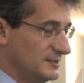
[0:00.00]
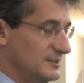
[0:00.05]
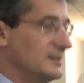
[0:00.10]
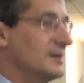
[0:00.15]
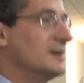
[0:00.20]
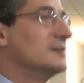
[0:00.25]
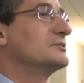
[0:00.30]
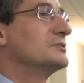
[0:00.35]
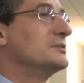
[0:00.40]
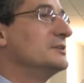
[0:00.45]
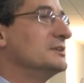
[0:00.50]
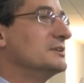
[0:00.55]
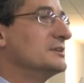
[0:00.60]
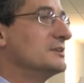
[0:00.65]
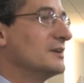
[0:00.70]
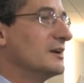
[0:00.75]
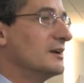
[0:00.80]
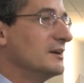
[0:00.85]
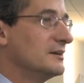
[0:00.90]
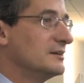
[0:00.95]
actually
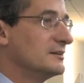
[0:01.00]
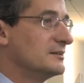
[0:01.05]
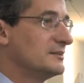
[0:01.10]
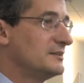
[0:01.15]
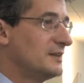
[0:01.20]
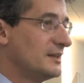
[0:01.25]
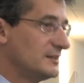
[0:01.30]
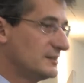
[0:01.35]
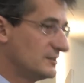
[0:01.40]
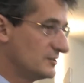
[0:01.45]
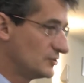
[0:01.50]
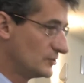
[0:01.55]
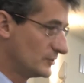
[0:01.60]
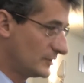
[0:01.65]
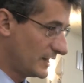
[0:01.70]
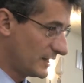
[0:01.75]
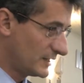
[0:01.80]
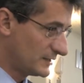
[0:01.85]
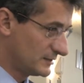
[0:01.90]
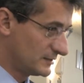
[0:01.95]
getting
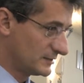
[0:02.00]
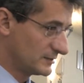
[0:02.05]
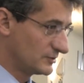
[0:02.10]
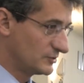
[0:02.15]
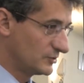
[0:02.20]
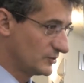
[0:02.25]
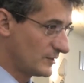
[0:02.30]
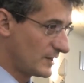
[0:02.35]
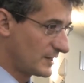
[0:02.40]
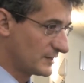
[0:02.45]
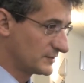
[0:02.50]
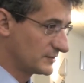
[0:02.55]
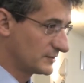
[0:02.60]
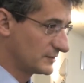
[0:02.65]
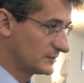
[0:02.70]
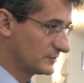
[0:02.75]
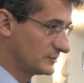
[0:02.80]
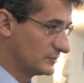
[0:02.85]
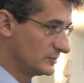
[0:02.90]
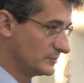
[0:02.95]
together to
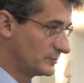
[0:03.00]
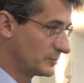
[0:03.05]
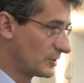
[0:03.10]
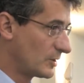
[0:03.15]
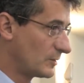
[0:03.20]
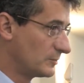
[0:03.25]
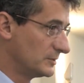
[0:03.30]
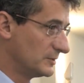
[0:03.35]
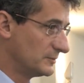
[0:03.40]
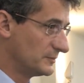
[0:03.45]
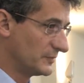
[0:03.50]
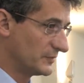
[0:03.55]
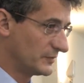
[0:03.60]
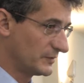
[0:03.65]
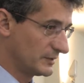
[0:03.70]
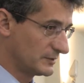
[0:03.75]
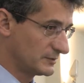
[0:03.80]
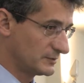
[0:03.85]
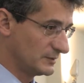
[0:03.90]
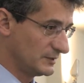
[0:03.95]
answer to problems.
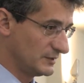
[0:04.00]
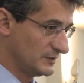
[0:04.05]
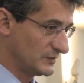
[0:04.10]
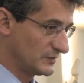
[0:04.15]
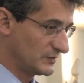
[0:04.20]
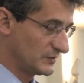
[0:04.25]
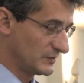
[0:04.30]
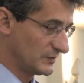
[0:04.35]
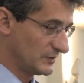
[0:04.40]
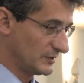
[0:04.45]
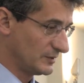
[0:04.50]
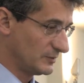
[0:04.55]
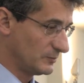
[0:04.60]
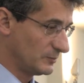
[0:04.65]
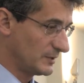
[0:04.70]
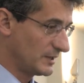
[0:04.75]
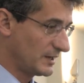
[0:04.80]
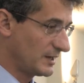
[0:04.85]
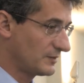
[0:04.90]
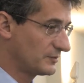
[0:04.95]
Actually,
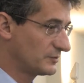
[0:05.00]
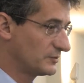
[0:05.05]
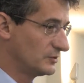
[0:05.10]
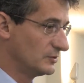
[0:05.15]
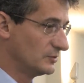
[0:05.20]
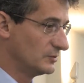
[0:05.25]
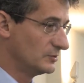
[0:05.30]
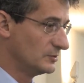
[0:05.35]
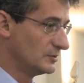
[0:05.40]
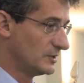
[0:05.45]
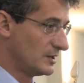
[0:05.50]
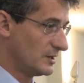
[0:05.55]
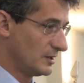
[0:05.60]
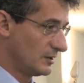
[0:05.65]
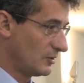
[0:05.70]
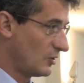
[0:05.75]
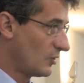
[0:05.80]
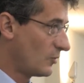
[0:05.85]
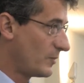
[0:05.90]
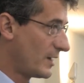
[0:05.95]
we have to
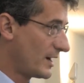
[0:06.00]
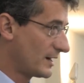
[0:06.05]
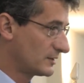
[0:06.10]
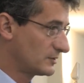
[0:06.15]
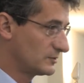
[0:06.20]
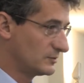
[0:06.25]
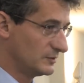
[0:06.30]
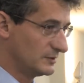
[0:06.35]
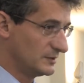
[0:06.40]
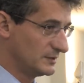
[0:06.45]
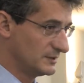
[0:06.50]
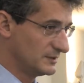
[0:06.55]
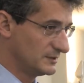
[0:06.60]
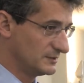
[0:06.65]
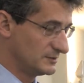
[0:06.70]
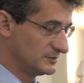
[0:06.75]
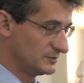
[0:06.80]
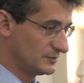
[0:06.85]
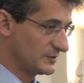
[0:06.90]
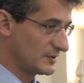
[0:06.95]
go back to the
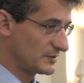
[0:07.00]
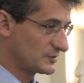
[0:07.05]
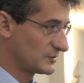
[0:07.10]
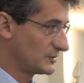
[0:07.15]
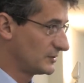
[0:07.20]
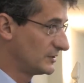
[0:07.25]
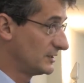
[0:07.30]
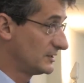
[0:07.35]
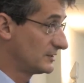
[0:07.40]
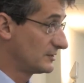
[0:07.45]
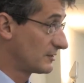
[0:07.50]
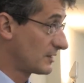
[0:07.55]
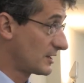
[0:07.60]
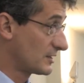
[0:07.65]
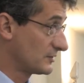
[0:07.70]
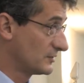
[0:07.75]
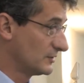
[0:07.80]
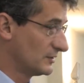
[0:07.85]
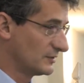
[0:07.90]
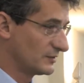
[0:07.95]
2008
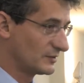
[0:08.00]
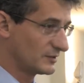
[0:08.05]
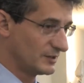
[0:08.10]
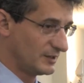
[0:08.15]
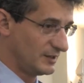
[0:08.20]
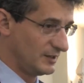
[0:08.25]
crisis